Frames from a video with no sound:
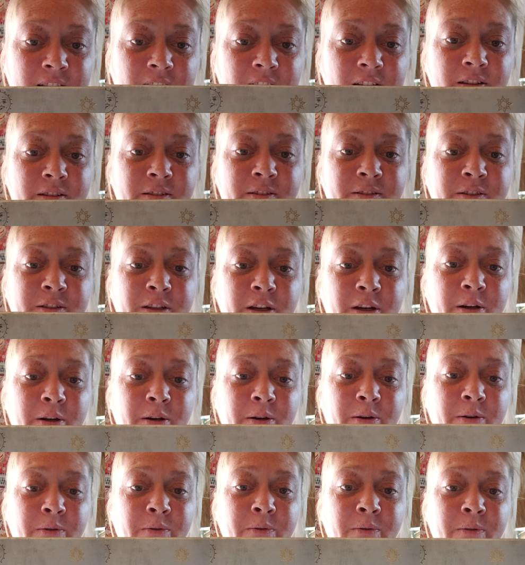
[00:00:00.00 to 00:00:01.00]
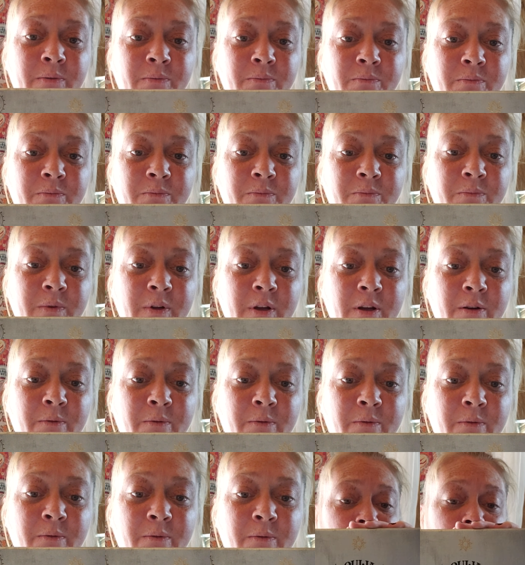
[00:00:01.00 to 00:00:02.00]
this. So here
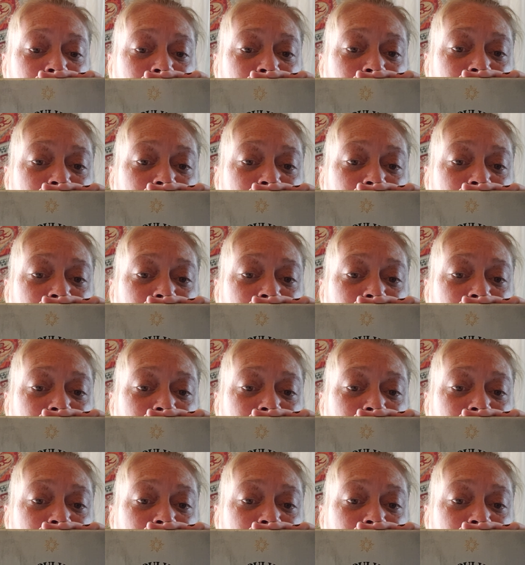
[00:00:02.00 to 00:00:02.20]
we go.